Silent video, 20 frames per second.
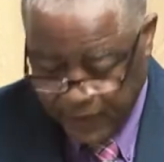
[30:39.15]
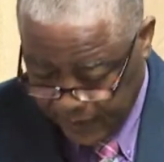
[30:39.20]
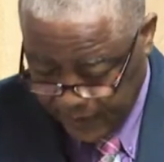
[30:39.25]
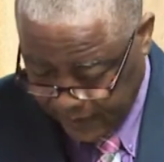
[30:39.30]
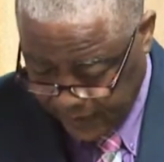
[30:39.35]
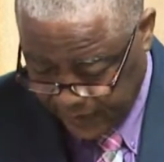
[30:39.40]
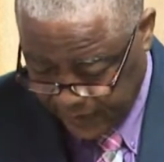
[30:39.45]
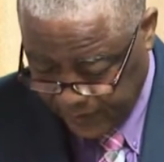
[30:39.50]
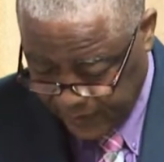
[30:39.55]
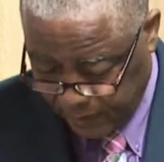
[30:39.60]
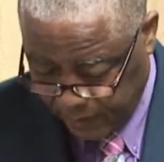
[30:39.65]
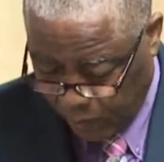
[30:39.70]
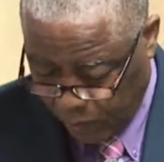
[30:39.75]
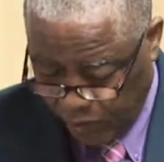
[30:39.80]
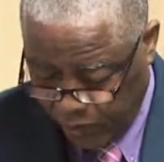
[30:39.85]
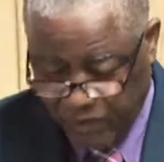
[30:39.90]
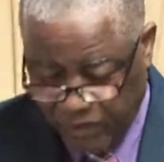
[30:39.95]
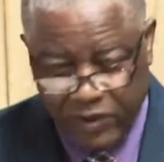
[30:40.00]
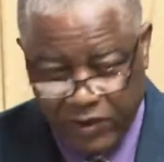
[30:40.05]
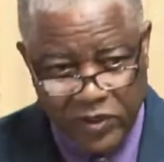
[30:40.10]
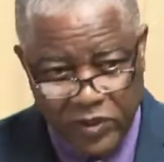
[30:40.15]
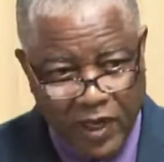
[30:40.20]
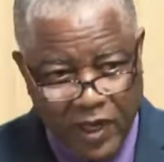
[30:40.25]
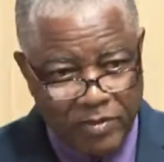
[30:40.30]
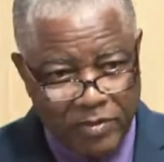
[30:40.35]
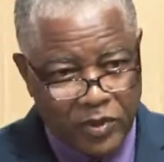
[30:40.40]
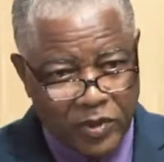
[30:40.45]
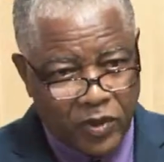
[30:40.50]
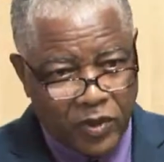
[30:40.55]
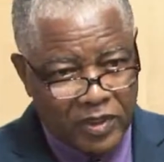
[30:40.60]
This is about giving
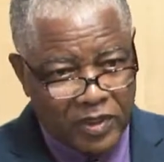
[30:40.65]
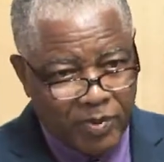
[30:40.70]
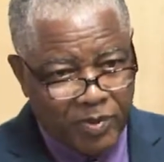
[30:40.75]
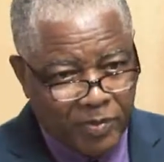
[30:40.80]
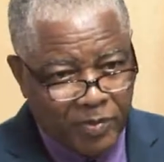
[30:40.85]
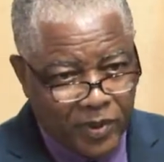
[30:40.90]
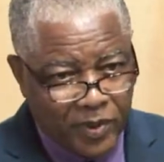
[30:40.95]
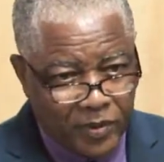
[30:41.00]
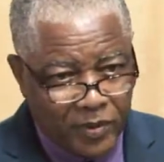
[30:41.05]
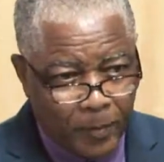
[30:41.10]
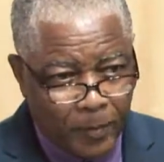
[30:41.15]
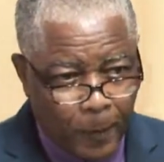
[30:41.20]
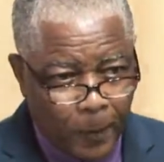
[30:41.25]
jobs to those people